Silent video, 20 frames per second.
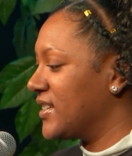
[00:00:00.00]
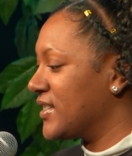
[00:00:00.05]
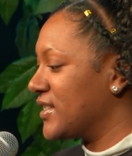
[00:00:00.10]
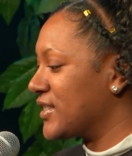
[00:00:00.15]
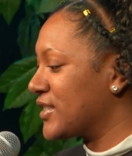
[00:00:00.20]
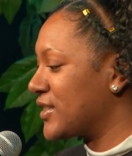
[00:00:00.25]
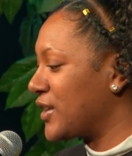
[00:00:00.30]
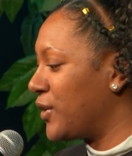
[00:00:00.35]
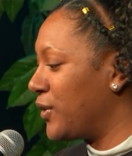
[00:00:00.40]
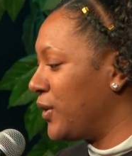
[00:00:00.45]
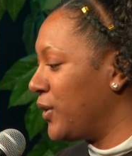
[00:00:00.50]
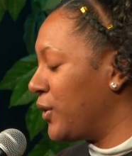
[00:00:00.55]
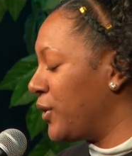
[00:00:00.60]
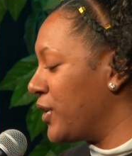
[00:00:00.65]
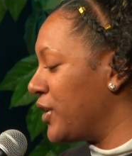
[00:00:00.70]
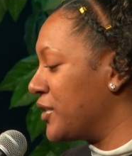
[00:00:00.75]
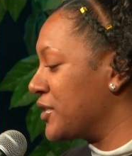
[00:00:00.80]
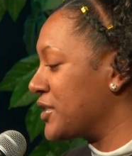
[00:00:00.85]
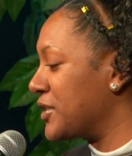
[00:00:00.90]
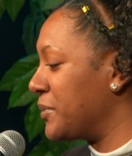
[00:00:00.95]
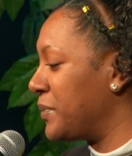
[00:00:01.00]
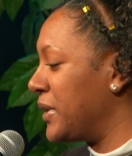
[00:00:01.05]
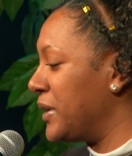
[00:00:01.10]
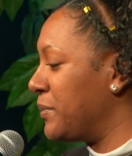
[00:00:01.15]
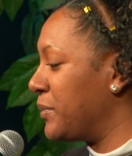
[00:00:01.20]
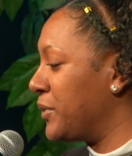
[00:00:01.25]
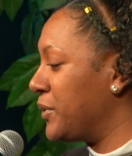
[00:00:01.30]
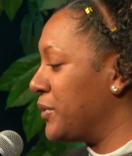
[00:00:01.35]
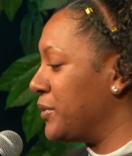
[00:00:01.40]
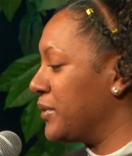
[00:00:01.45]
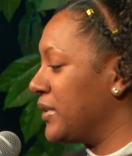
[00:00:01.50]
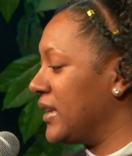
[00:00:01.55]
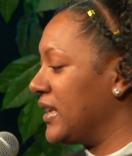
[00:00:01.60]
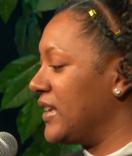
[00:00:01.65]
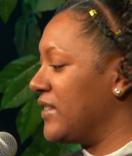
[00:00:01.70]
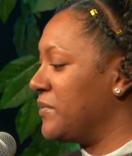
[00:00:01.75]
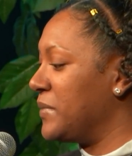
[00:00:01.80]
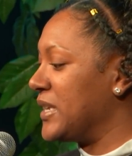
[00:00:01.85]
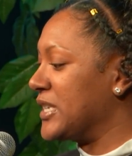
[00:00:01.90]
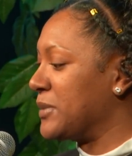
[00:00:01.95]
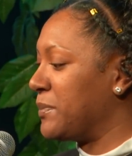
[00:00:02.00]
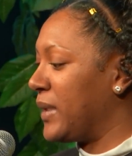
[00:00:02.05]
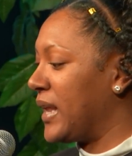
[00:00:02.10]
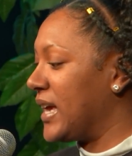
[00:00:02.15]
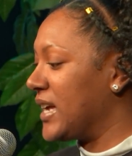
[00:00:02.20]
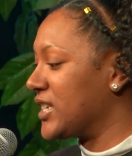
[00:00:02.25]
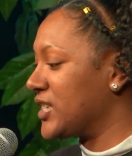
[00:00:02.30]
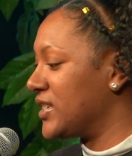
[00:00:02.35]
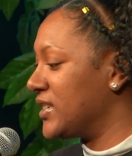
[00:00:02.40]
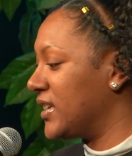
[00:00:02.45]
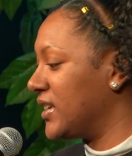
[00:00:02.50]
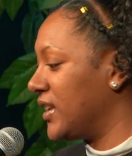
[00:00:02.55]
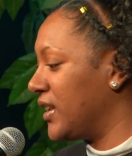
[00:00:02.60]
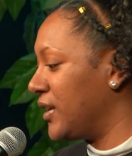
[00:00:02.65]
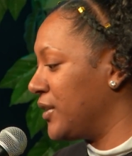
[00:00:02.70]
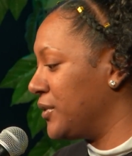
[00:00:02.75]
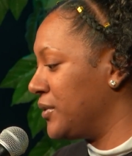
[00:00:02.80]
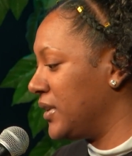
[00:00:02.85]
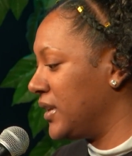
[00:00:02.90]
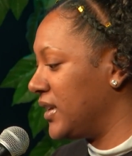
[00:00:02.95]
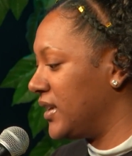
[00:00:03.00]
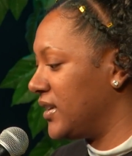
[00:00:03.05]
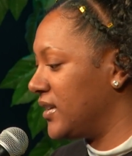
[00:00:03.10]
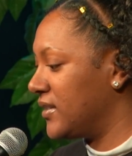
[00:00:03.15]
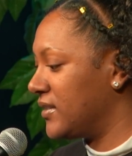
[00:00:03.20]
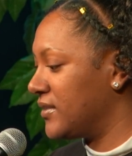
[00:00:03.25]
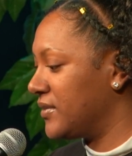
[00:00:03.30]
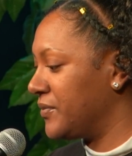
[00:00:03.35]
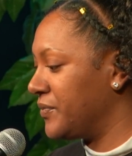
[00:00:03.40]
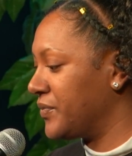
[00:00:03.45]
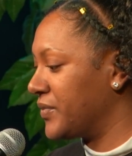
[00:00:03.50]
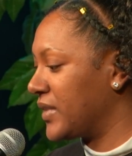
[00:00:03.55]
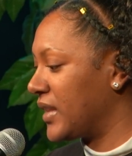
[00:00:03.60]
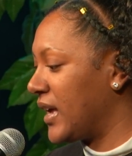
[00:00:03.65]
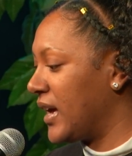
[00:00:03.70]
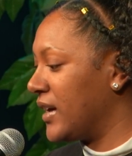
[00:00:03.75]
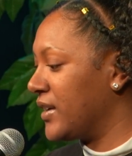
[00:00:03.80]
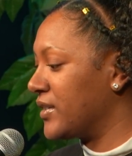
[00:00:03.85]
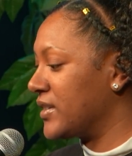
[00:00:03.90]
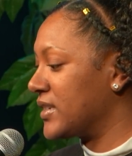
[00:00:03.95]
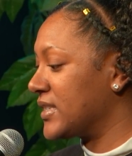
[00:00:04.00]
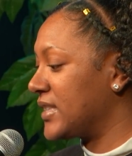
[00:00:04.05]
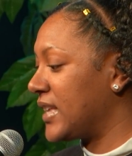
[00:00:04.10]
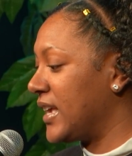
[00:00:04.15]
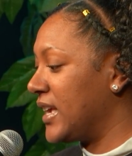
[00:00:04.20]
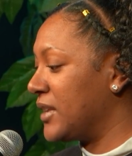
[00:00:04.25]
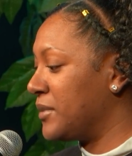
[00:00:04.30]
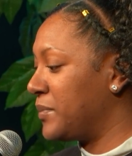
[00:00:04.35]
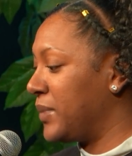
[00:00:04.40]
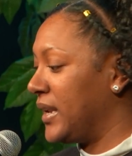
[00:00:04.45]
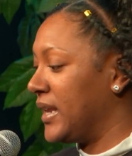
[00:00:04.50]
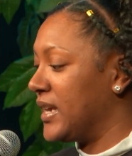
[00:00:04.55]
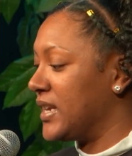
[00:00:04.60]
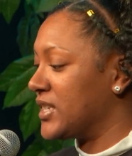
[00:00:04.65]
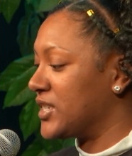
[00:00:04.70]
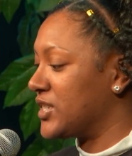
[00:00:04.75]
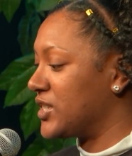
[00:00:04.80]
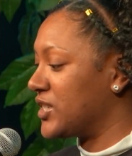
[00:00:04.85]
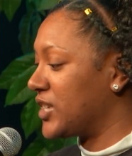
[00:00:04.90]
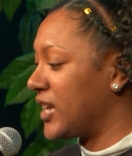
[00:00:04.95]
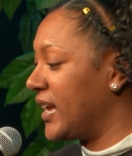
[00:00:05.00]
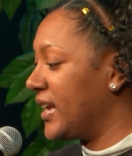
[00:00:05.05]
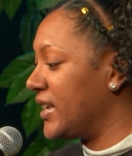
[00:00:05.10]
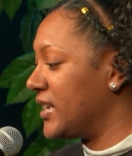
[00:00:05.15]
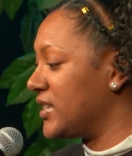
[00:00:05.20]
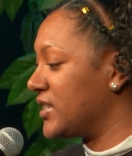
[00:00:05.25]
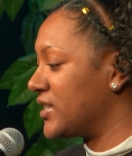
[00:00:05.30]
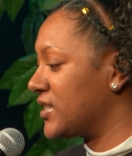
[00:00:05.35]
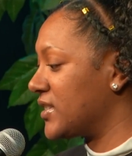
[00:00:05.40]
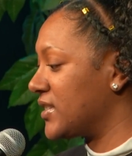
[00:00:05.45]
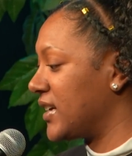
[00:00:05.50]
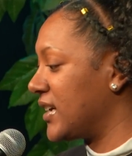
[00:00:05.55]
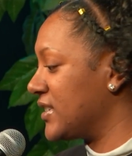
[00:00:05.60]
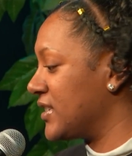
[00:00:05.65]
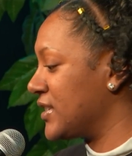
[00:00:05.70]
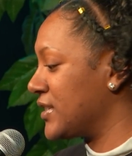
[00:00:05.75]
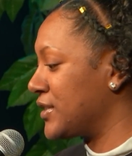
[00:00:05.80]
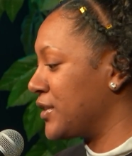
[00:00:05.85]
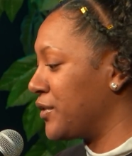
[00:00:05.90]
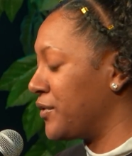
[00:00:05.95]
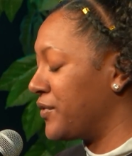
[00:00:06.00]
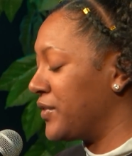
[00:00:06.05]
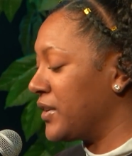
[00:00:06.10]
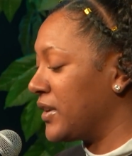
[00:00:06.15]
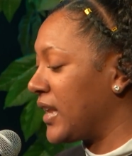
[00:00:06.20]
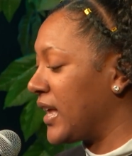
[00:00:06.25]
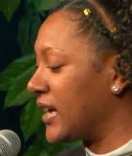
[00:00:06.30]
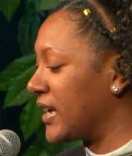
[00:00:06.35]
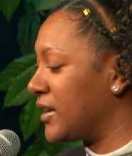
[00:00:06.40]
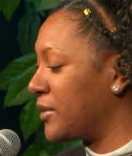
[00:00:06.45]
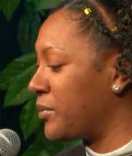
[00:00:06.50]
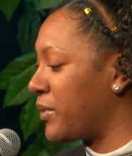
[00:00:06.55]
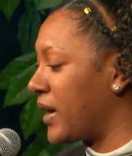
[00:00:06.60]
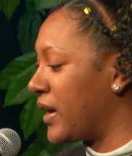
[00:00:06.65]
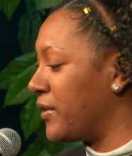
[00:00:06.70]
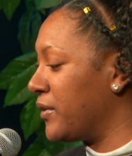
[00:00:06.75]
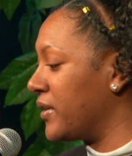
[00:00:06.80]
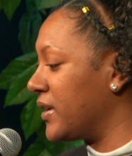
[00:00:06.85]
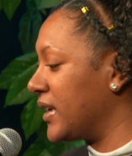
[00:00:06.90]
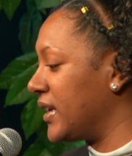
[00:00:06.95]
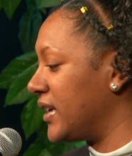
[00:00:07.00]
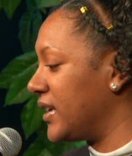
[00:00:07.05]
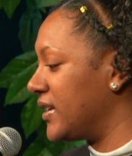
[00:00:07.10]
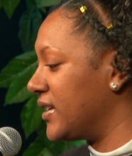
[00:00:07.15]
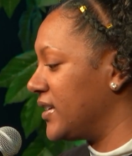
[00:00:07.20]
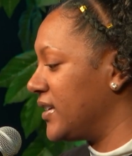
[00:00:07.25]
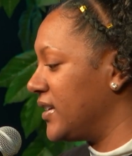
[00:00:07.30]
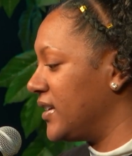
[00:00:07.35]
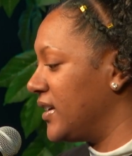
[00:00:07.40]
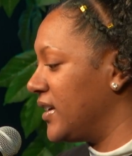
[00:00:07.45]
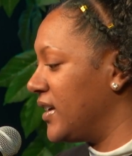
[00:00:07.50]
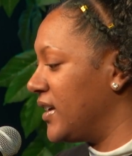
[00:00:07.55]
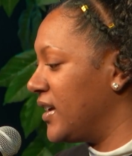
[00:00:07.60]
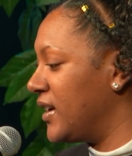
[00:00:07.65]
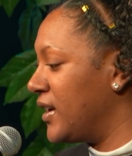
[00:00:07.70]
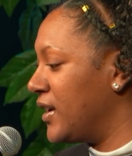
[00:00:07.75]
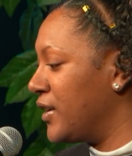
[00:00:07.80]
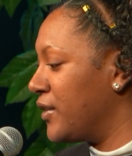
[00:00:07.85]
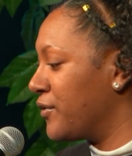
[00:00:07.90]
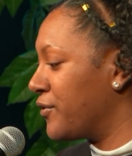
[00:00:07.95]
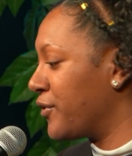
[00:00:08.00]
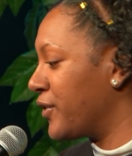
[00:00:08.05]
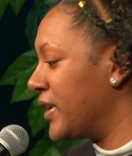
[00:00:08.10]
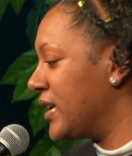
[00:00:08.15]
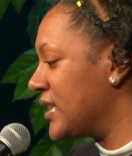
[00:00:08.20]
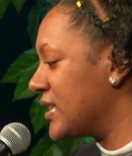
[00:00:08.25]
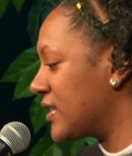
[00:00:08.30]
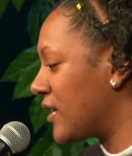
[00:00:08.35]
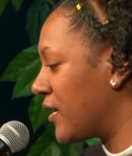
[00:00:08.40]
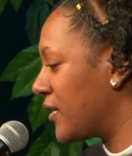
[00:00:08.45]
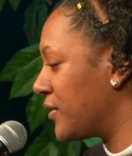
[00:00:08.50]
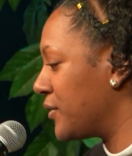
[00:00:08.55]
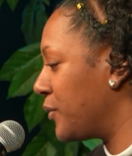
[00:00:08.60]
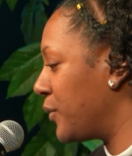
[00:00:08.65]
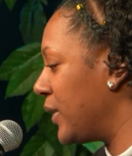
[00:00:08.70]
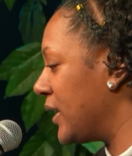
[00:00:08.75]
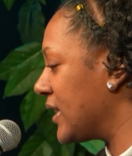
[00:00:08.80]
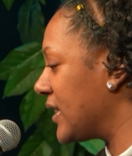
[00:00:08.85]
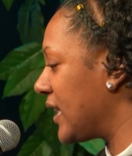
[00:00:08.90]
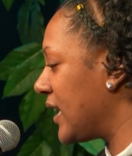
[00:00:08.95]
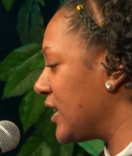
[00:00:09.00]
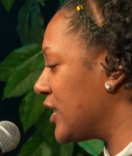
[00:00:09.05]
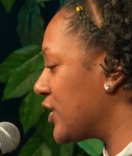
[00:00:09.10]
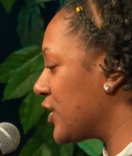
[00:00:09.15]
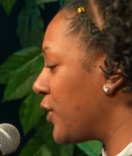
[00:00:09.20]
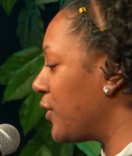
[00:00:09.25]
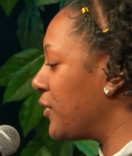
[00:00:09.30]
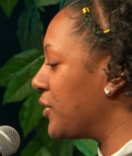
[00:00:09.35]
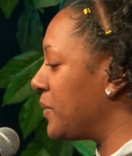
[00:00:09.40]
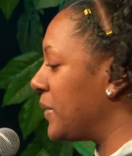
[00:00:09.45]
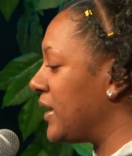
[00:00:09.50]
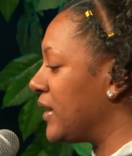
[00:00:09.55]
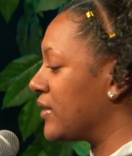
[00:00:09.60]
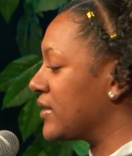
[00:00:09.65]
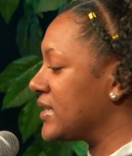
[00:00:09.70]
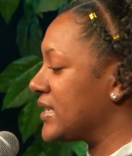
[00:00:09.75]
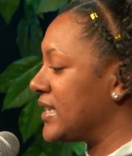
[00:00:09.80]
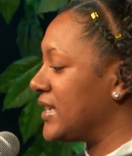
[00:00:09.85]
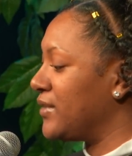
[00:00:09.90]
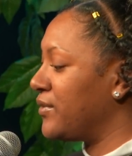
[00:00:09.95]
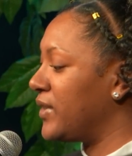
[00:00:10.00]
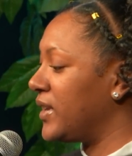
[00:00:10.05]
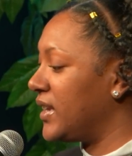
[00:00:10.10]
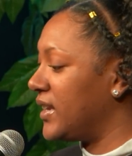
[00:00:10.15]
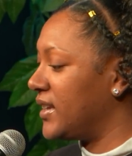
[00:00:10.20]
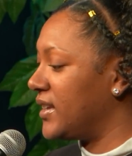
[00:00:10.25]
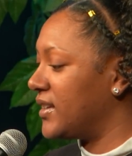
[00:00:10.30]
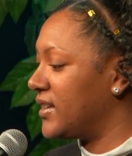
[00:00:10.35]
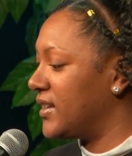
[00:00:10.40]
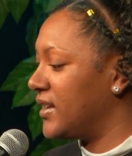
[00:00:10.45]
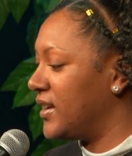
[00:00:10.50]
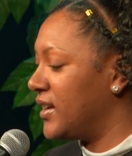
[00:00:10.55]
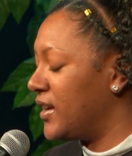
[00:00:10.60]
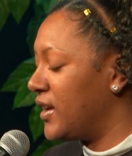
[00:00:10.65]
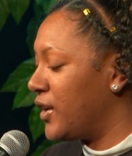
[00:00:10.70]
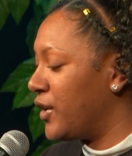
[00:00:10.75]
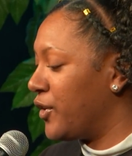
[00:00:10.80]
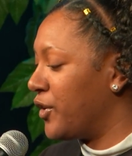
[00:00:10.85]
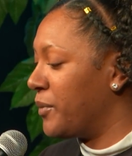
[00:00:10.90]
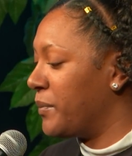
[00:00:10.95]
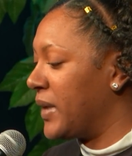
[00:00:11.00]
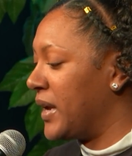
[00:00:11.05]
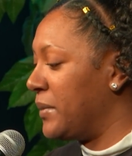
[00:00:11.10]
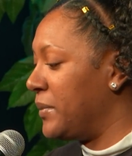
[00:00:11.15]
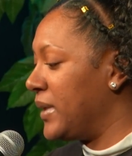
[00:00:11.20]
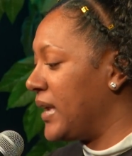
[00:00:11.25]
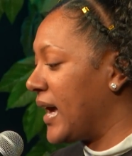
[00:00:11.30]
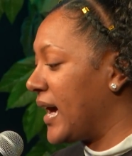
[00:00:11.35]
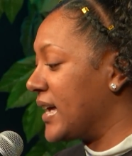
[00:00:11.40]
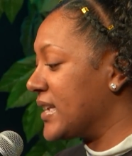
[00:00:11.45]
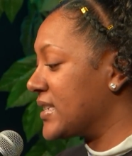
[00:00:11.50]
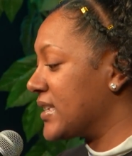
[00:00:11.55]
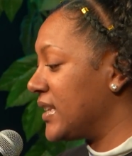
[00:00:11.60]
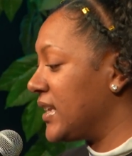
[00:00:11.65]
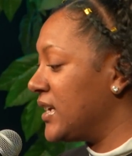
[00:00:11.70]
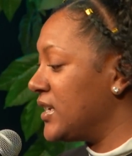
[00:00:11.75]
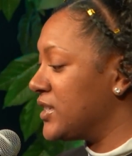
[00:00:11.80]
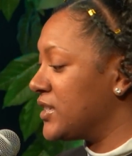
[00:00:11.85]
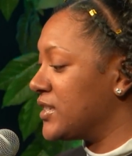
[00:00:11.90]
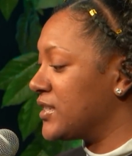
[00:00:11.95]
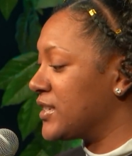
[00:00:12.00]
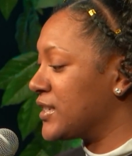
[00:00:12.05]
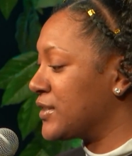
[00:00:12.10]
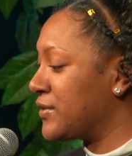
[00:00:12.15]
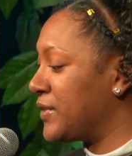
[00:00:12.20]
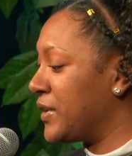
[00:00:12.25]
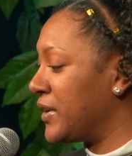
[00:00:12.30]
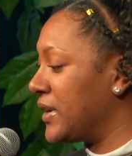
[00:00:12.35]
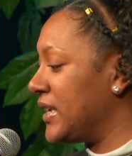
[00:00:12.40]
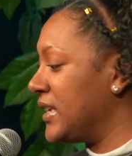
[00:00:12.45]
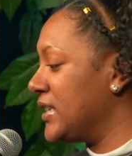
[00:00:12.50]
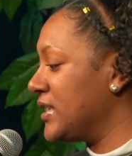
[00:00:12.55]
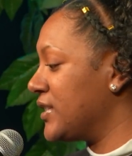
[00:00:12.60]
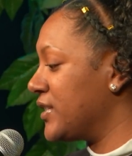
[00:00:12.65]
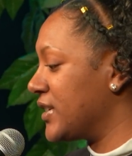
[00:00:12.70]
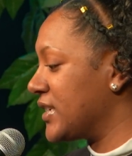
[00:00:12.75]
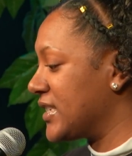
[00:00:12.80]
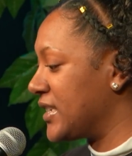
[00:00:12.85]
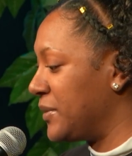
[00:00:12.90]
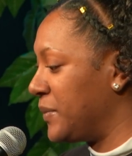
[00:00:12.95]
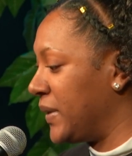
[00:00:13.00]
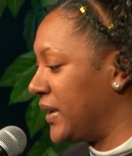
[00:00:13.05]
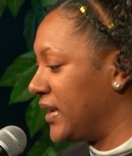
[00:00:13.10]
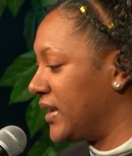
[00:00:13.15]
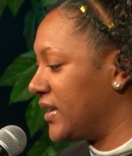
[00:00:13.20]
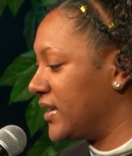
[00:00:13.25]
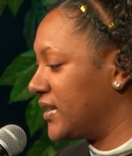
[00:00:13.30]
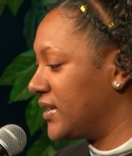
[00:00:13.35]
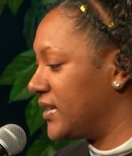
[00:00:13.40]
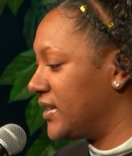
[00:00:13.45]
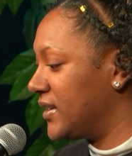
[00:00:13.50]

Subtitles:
So loyal to people who leave me splashing and lonely. I understand plans change, I just don't feel like a priority. Friends aren't what they showed me on TV, or maybe isolation just felt easier to me.